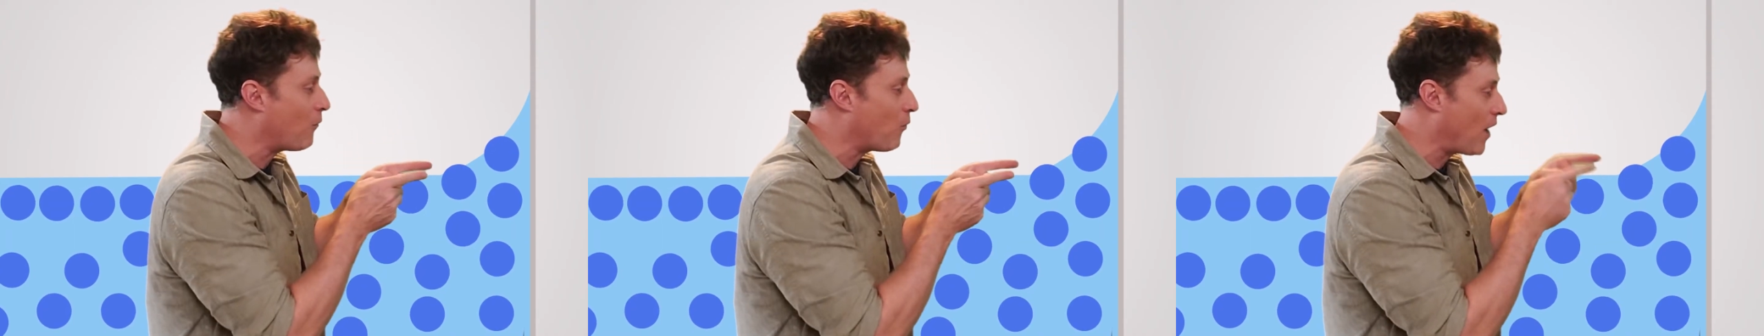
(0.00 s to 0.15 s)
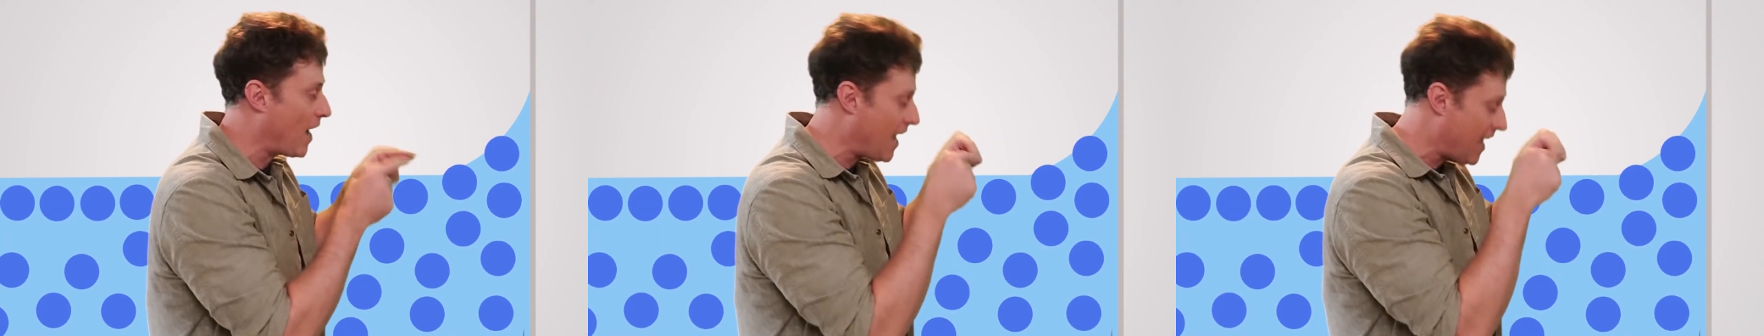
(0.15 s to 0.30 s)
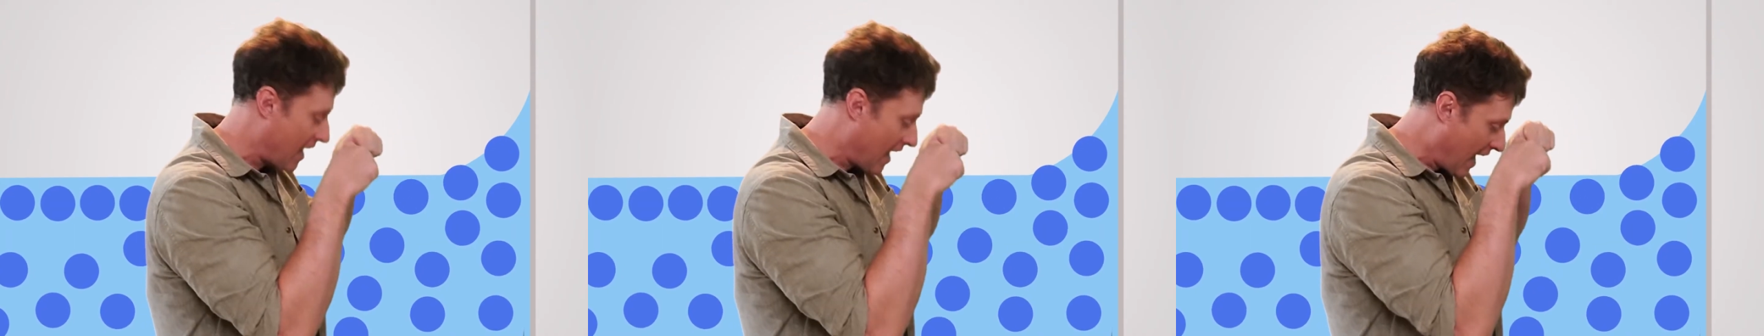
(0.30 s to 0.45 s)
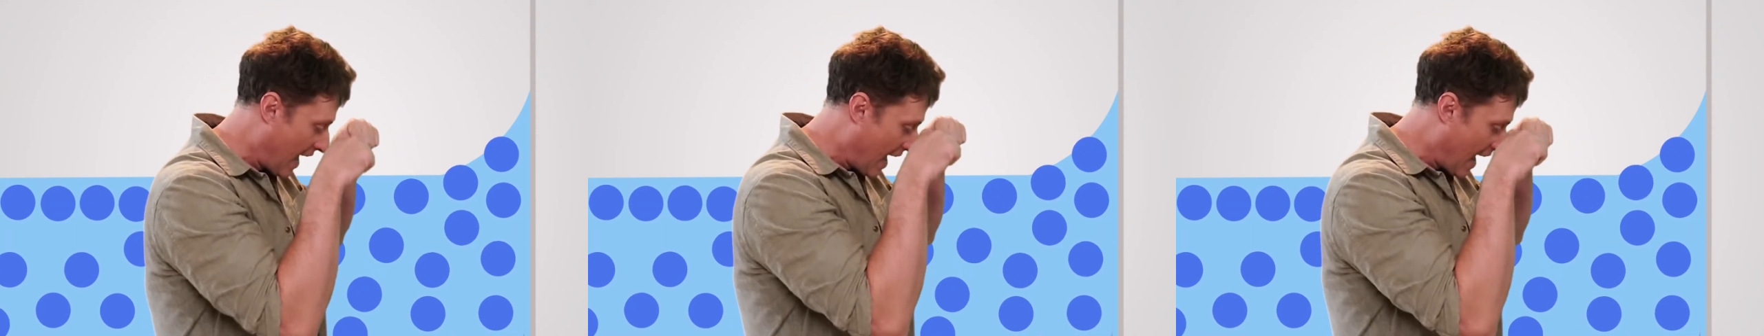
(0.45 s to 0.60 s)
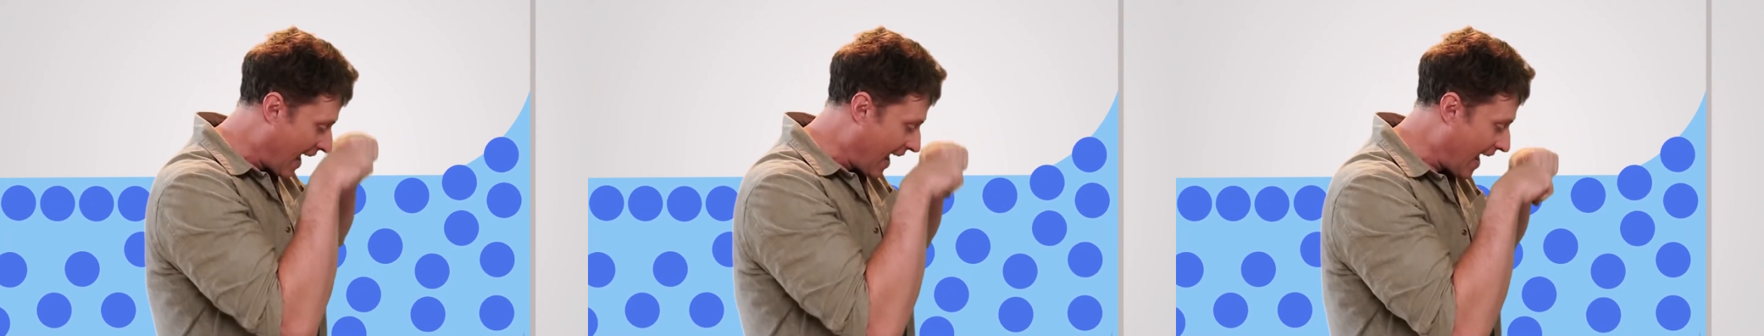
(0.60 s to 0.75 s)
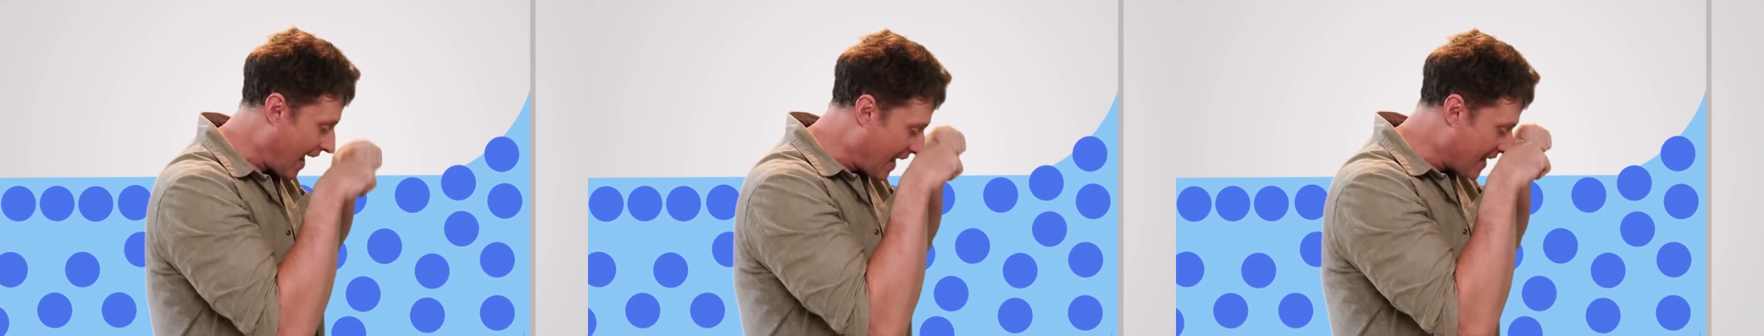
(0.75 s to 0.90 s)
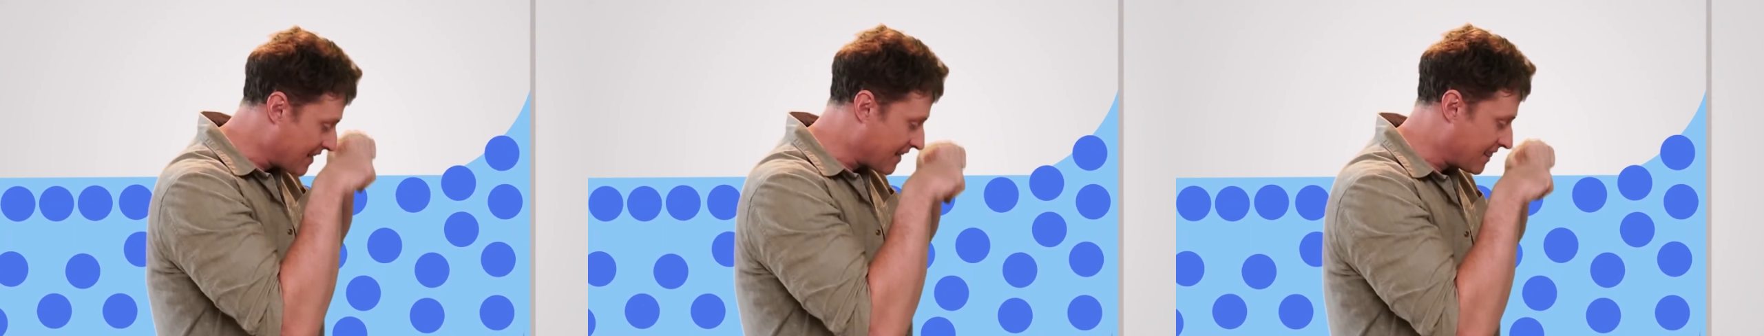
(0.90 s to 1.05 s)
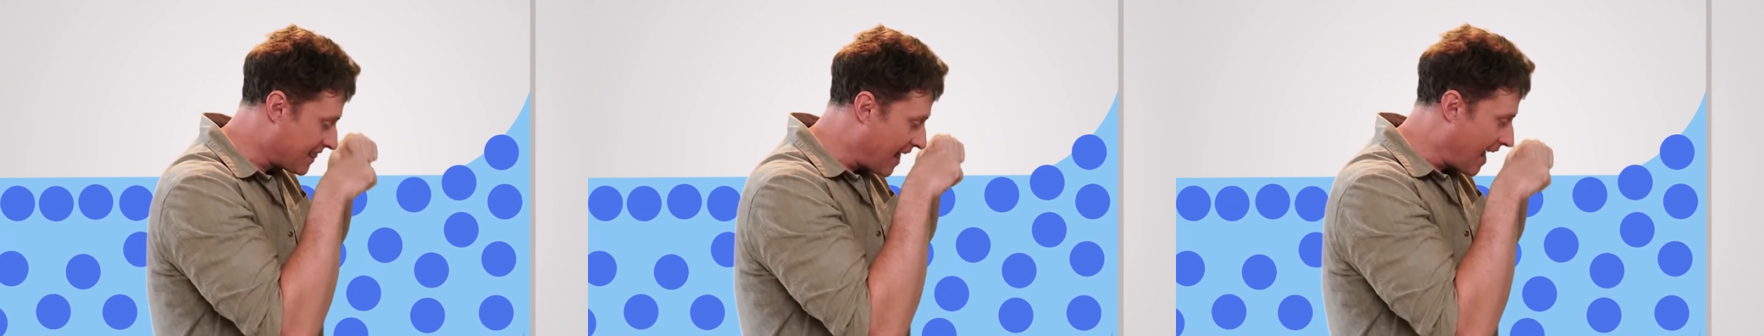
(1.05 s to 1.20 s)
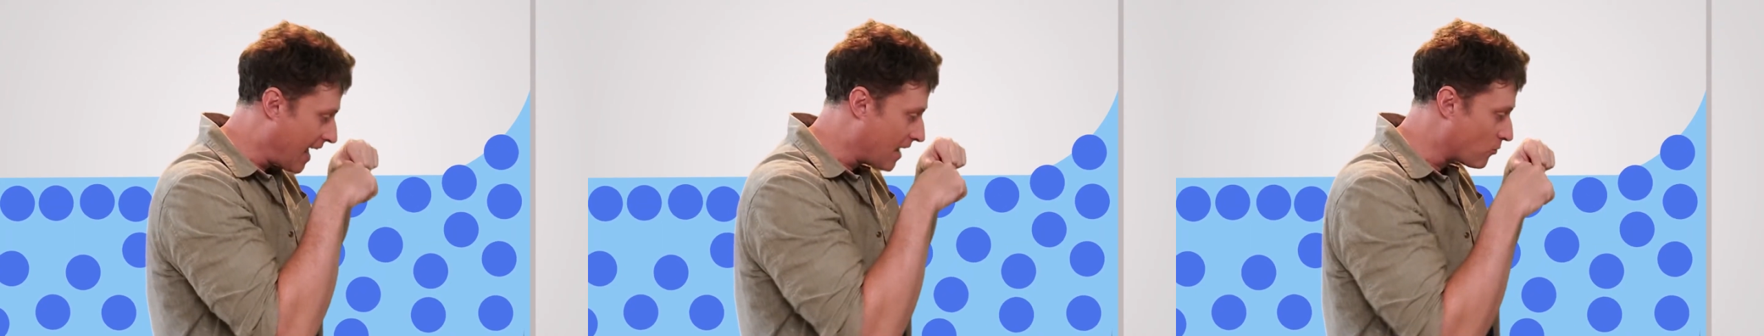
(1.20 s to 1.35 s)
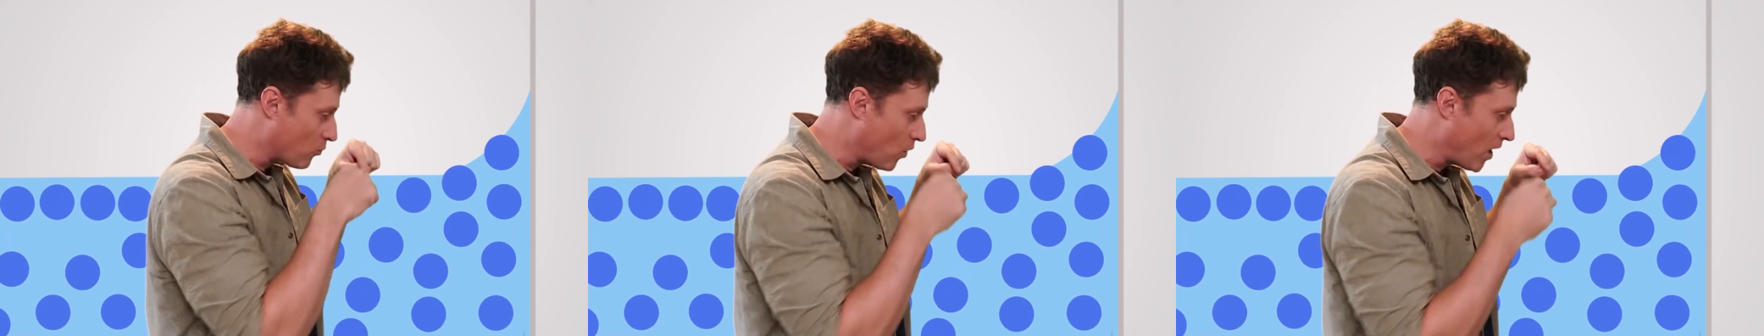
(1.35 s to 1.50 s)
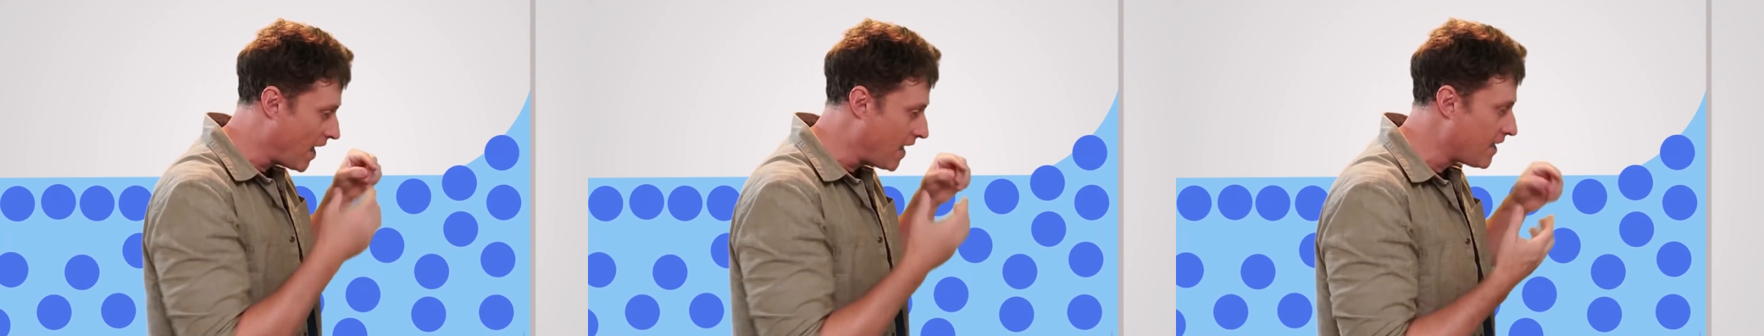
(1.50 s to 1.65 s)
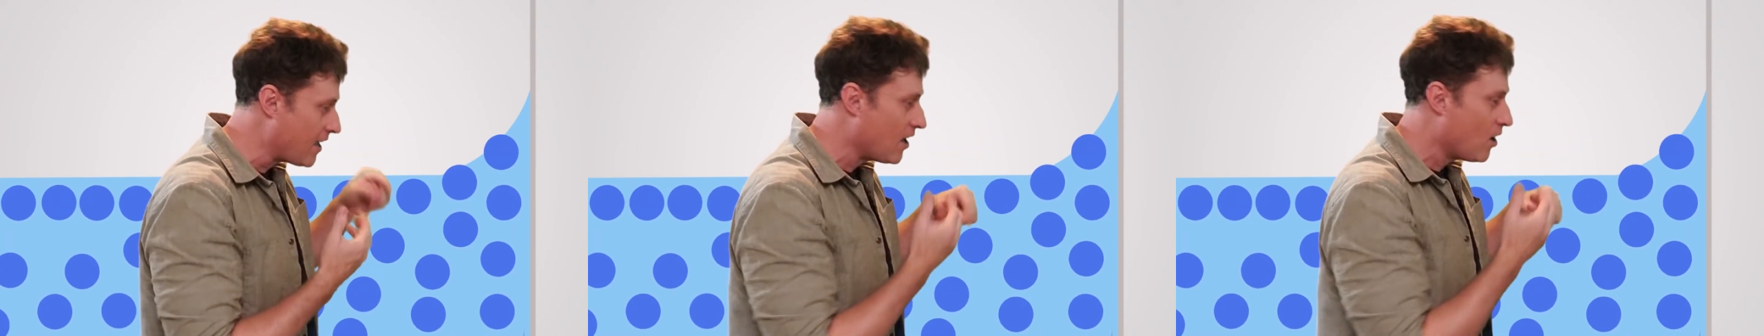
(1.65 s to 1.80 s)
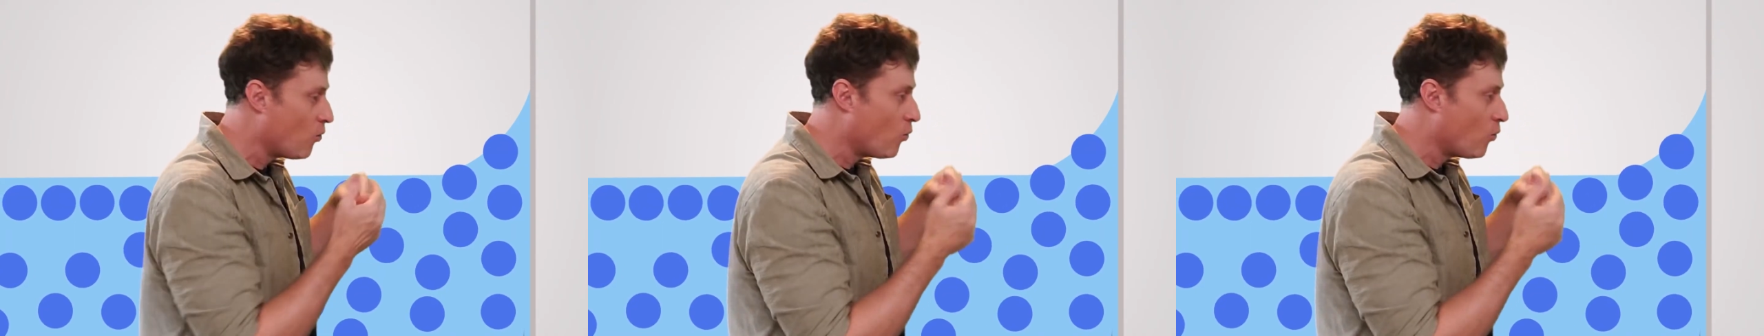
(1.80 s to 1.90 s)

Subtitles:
way and that way,